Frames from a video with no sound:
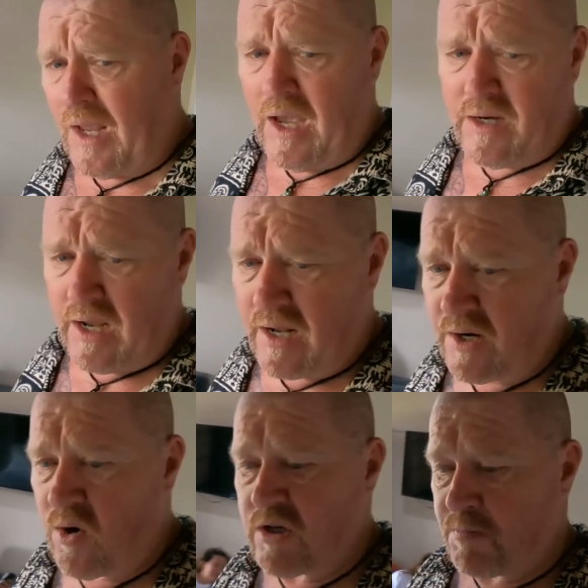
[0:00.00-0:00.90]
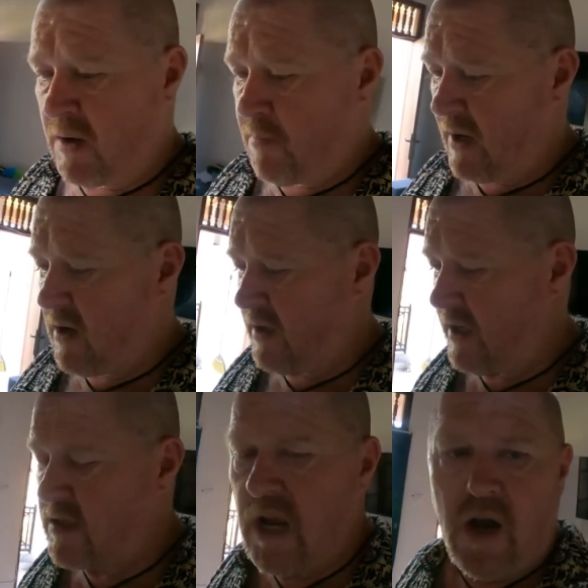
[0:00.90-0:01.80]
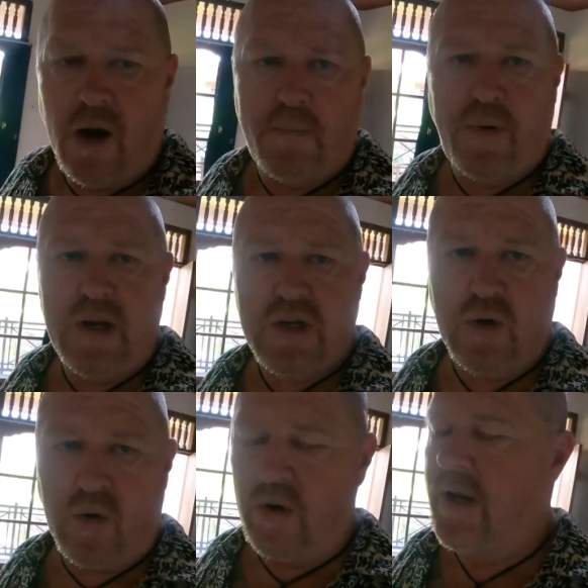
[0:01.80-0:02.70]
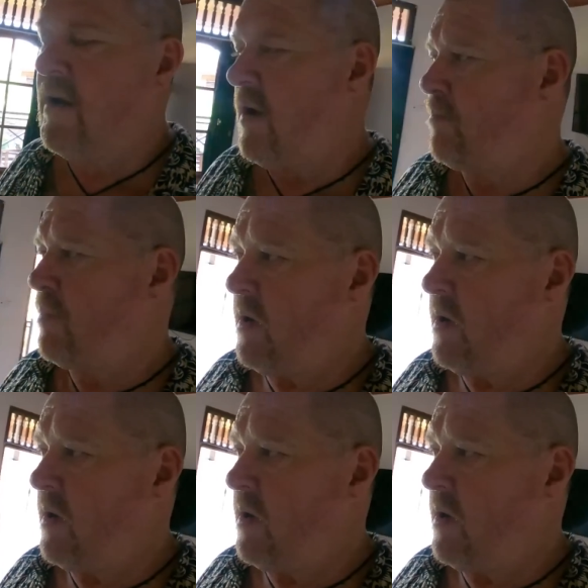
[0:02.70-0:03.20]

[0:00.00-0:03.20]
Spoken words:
And a nice big bed like this. I'm pretty sure, now